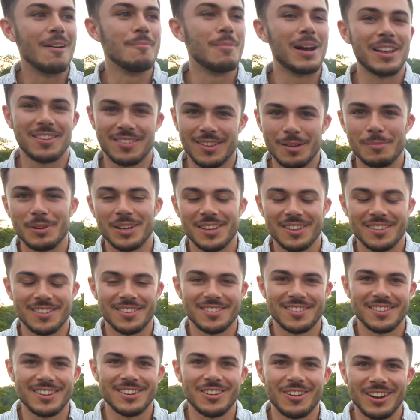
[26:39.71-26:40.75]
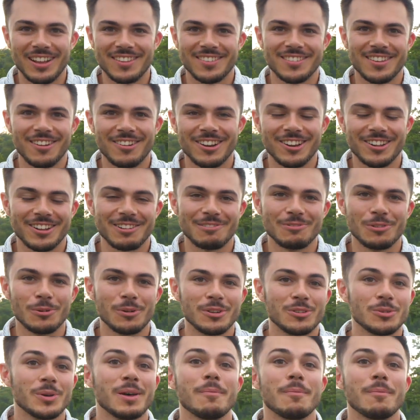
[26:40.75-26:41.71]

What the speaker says: My stomach is not necessarily looking forward to